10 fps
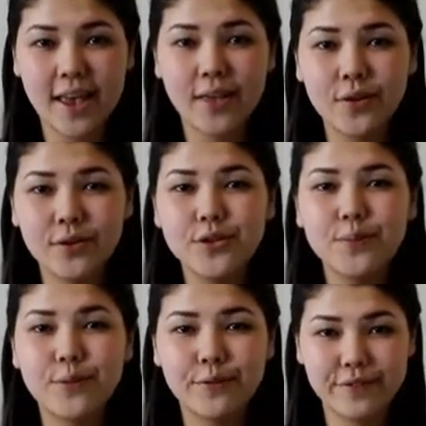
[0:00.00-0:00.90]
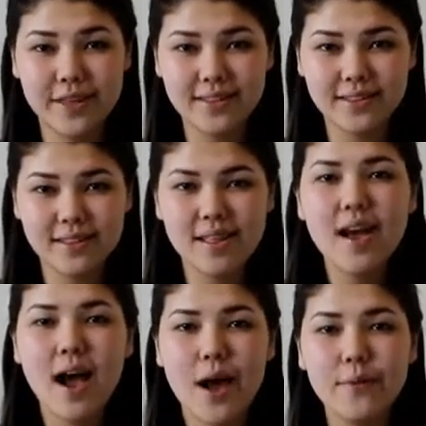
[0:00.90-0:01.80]
In order to prove that,
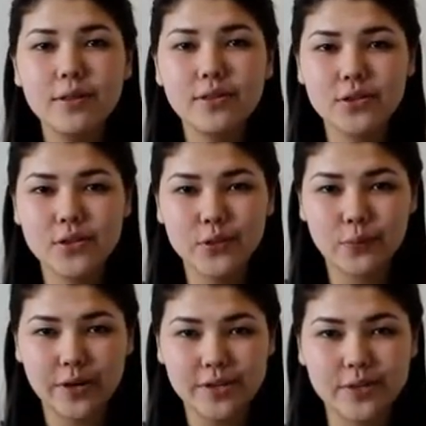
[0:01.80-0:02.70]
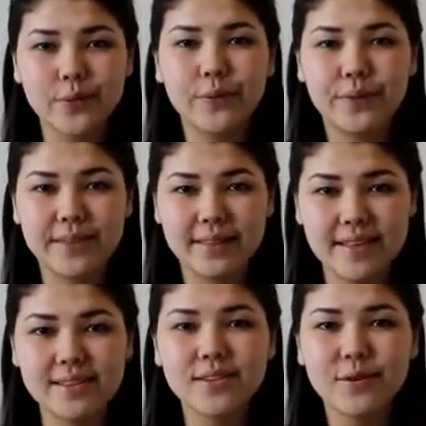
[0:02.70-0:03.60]
I will draw squares with the
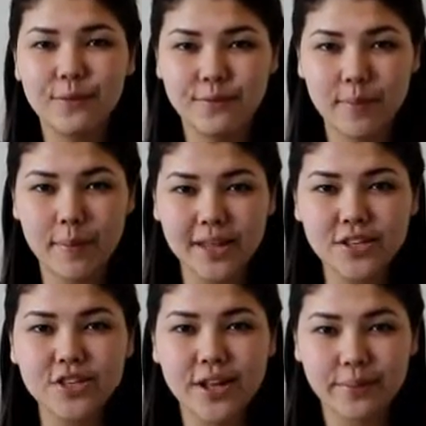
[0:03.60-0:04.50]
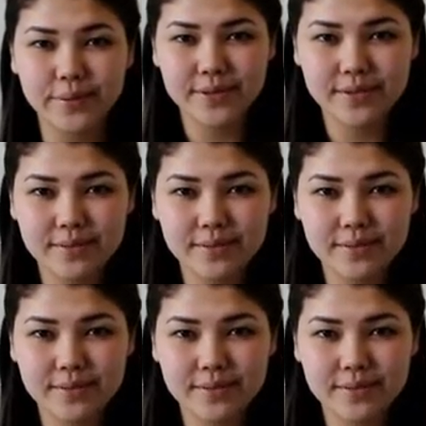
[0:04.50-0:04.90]
length of Fibonacci numbers.